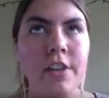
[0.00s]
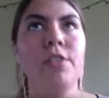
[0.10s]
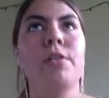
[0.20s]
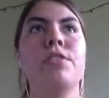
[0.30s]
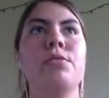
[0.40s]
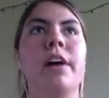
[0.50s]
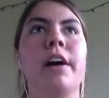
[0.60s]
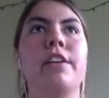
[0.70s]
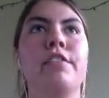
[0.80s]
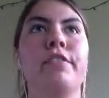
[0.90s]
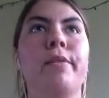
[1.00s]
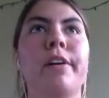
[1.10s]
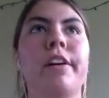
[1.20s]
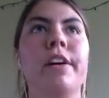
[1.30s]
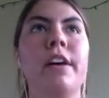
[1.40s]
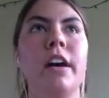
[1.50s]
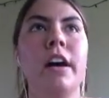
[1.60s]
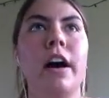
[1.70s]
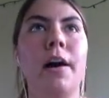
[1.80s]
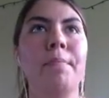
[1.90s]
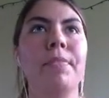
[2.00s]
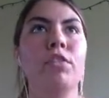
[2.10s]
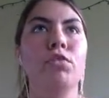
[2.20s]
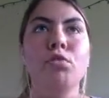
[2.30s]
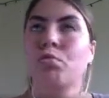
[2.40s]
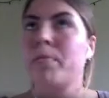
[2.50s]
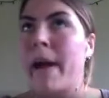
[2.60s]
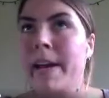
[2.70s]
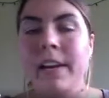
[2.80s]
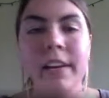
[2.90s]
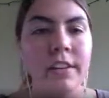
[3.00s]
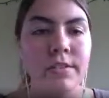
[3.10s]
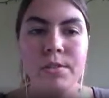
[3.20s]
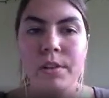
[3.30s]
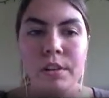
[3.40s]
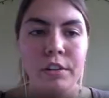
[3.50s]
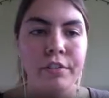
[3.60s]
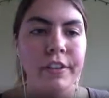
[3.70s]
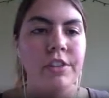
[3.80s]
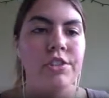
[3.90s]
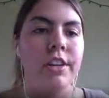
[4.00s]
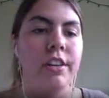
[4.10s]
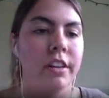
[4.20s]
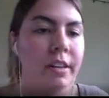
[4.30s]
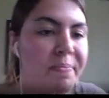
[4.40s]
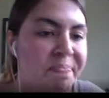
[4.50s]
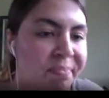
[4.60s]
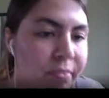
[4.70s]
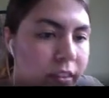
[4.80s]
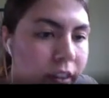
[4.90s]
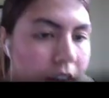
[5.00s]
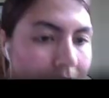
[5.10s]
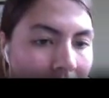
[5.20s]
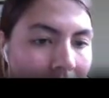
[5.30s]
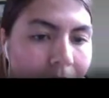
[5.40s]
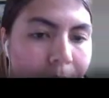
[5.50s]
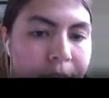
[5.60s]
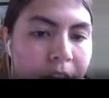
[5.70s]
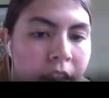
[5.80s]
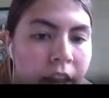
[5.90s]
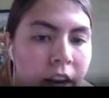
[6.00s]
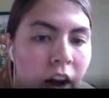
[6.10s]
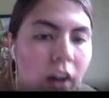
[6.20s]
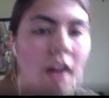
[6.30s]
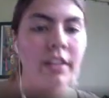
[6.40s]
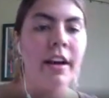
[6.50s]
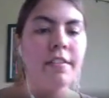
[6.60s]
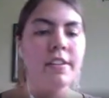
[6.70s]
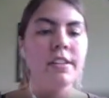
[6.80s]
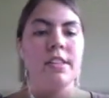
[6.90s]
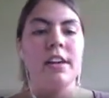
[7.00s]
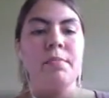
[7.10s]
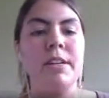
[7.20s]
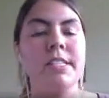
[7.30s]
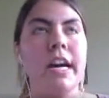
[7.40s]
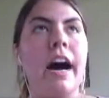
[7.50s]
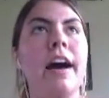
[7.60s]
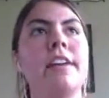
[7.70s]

or you got it for um, writing historical fiction. Um, and then a lot of these, they can be tied